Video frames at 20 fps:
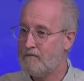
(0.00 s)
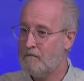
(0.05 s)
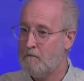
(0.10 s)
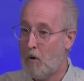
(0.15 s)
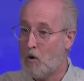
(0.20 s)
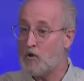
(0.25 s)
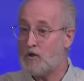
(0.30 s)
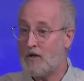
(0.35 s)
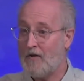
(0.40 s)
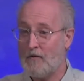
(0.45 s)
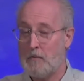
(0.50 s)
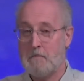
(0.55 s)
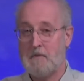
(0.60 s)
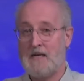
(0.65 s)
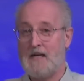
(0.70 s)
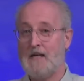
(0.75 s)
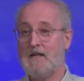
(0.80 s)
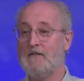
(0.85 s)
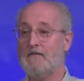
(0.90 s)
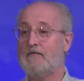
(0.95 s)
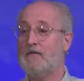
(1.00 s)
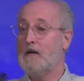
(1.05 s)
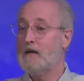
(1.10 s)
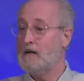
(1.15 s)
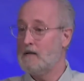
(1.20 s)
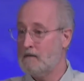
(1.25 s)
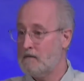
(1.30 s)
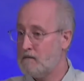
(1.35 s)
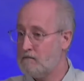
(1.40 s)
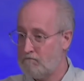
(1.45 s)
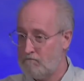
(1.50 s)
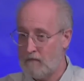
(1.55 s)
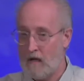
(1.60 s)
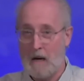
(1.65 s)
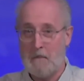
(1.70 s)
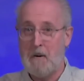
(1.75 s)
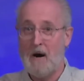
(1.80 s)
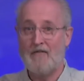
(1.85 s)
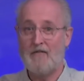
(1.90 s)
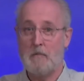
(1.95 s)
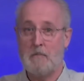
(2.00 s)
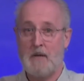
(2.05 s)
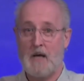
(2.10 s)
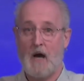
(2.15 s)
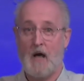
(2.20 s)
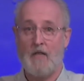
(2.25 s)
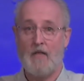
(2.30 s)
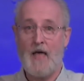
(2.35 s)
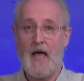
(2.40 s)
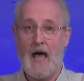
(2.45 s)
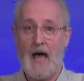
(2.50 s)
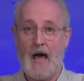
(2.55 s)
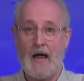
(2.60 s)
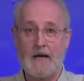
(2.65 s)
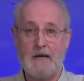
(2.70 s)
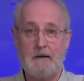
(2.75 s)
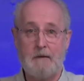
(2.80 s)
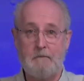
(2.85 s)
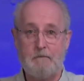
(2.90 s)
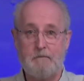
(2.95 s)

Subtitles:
Most of them give above and beyond that.